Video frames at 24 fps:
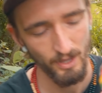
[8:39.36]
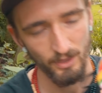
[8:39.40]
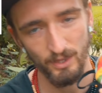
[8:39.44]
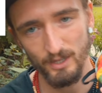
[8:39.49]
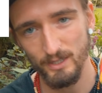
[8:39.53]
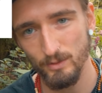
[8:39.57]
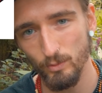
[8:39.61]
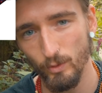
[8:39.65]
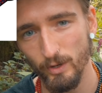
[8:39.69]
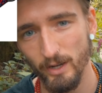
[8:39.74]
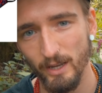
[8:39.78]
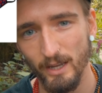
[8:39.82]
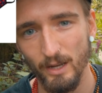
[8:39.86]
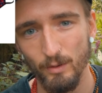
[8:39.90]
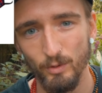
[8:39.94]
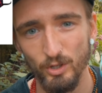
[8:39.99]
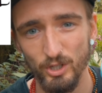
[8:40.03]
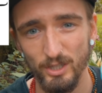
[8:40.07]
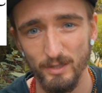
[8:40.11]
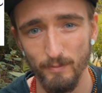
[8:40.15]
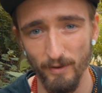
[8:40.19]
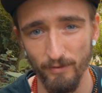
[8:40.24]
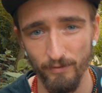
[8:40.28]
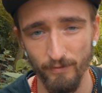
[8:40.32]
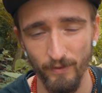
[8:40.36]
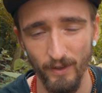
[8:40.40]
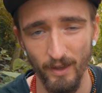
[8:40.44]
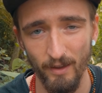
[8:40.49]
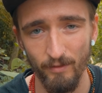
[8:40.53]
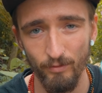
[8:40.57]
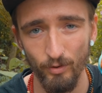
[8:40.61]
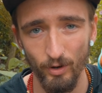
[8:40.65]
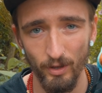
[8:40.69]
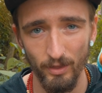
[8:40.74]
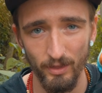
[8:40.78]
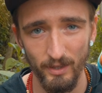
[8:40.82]
this one here, which is my
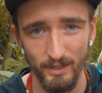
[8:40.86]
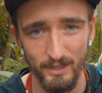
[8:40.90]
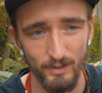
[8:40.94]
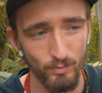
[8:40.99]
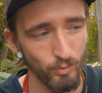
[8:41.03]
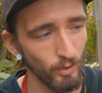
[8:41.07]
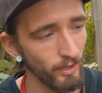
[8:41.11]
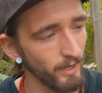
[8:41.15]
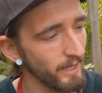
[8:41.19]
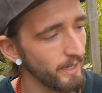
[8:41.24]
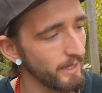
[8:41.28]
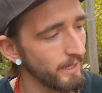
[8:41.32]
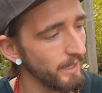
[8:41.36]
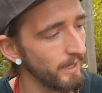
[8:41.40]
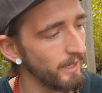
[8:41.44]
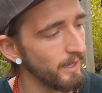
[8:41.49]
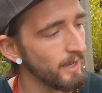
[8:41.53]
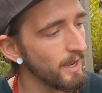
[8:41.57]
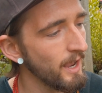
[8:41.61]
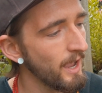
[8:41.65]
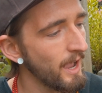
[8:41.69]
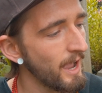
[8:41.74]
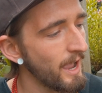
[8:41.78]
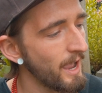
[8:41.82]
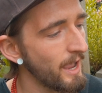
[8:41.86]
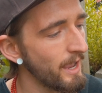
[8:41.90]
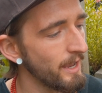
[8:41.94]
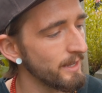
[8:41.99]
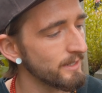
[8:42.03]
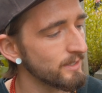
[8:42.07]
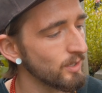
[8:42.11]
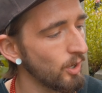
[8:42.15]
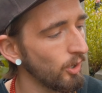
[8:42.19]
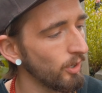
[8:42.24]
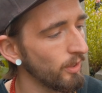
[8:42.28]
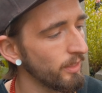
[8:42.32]
favorite. This one here
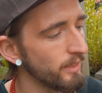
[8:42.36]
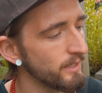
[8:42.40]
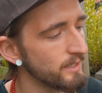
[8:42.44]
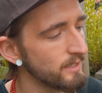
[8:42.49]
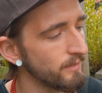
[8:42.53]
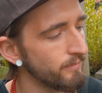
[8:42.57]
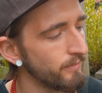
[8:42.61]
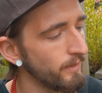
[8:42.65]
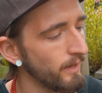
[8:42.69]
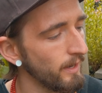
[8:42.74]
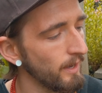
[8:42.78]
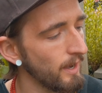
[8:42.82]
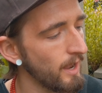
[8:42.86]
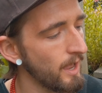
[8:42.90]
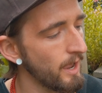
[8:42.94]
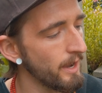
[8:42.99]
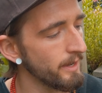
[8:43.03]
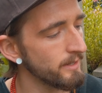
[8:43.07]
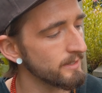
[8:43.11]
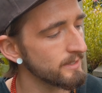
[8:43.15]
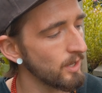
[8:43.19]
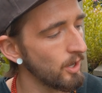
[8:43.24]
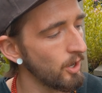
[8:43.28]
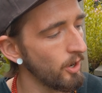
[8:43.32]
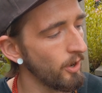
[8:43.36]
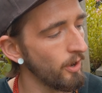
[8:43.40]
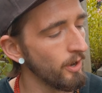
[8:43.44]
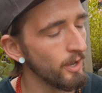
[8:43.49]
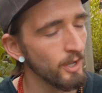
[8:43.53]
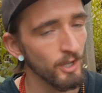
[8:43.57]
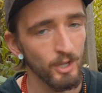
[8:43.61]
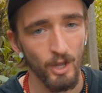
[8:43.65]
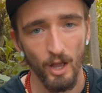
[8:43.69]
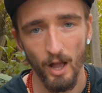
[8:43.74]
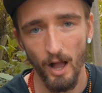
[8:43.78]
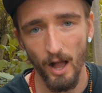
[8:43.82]
has all of the different lines on
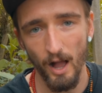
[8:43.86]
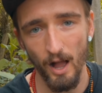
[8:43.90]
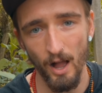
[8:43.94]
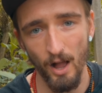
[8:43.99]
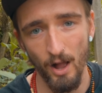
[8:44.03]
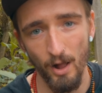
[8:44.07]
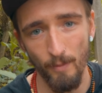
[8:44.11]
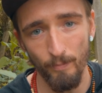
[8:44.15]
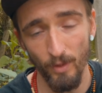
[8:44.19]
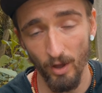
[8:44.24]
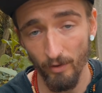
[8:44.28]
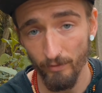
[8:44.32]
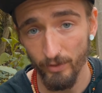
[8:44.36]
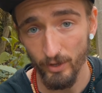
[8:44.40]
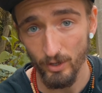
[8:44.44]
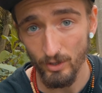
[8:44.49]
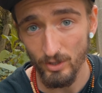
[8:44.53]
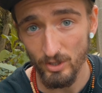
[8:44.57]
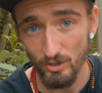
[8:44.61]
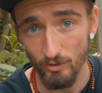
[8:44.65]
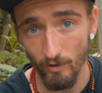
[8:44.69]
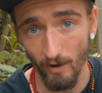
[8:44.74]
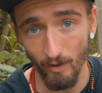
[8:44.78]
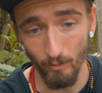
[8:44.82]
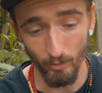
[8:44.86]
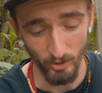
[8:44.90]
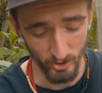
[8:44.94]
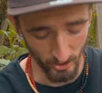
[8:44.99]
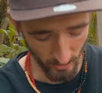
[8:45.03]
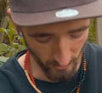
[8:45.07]
of the Underground, which